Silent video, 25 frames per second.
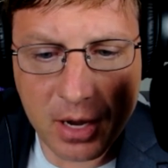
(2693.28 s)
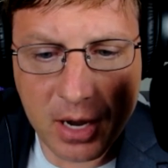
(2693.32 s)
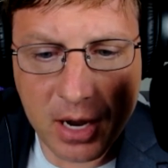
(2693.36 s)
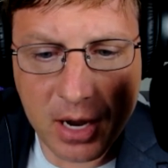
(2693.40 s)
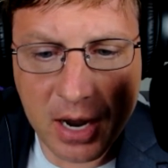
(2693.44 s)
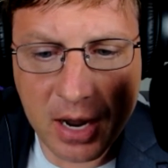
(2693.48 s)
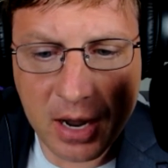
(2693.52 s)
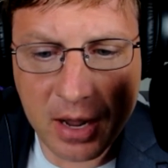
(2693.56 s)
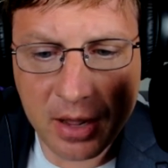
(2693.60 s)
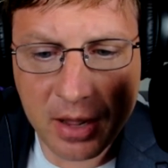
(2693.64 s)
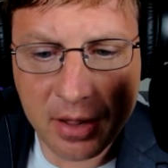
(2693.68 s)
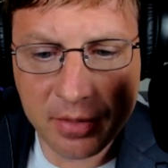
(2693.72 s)

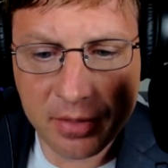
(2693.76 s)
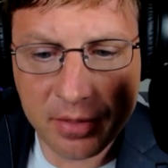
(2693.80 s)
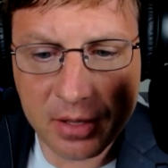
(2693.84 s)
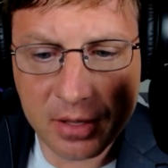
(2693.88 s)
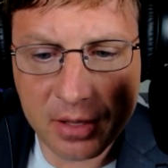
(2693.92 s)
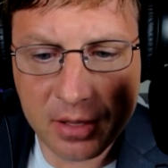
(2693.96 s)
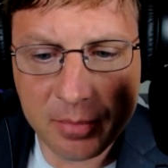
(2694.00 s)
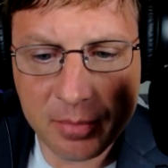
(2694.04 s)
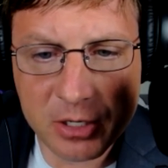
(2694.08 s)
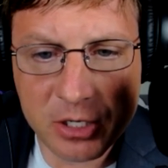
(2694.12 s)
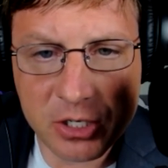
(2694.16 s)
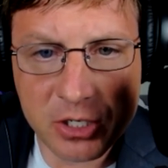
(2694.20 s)
And
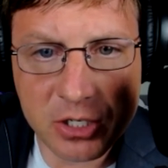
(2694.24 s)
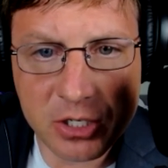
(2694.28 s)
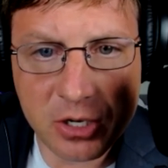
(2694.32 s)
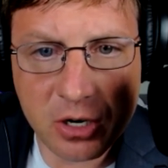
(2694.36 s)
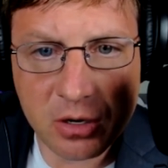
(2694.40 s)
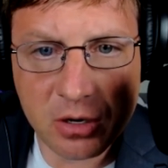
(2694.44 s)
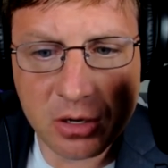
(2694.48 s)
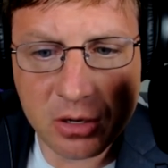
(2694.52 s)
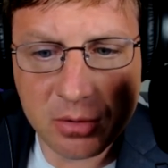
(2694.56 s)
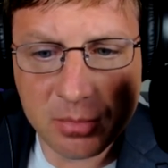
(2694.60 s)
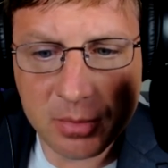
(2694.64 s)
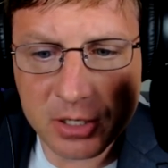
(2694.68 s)
then let me just
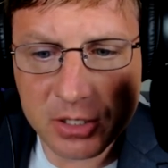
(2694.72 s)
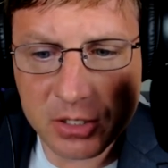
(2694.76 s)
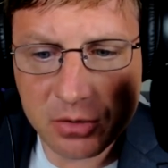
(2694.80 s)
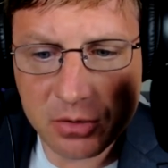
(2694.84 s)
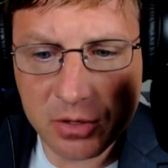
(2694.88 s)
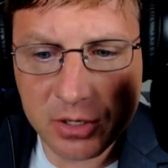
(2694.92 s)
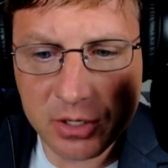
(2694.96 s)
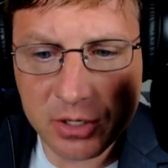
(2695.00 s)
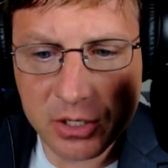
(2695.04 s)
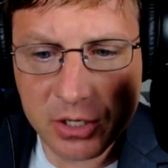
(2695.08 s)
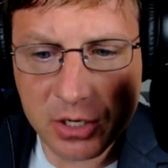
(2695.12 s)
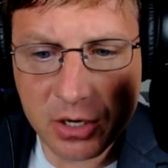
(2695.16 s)
turn on my
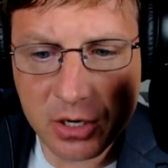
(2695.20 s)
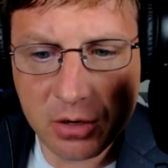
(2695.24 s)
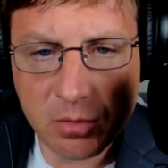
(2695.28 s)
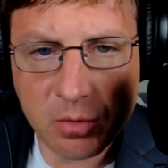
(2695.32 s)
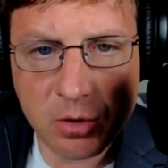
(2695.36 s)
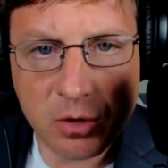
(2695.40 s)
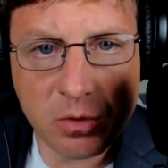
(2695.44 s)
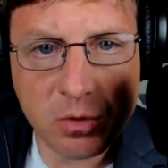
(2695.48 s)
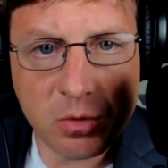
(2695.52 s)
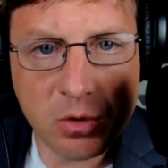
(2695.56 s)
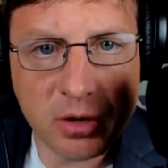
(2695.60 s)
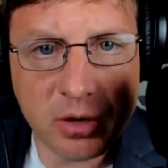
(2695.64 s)
screen share
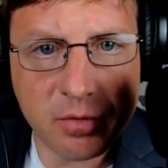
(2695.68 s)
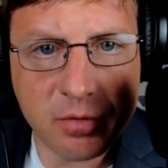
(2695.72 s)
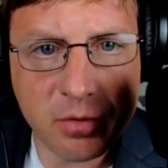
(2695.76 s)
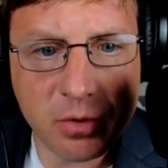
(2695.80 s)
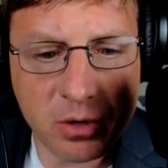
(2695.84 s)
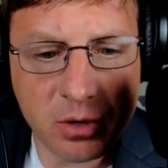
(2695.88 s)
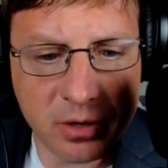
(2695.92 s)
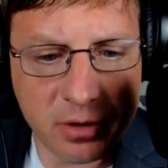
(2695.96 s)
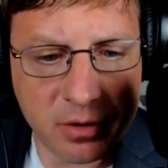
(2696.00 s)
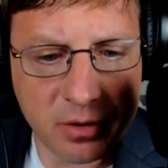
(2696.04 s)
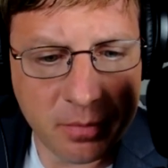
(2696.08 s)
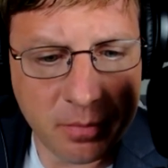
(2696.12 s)
real quick
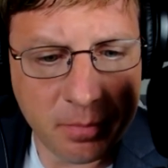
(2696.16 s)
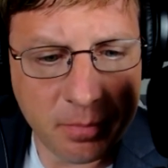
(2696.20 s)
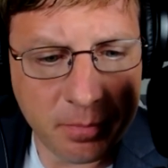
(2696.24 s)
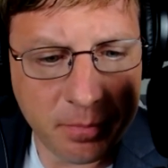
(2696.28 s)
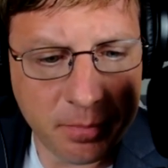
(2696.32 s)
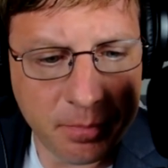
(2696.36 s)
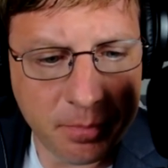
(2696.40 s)
for you.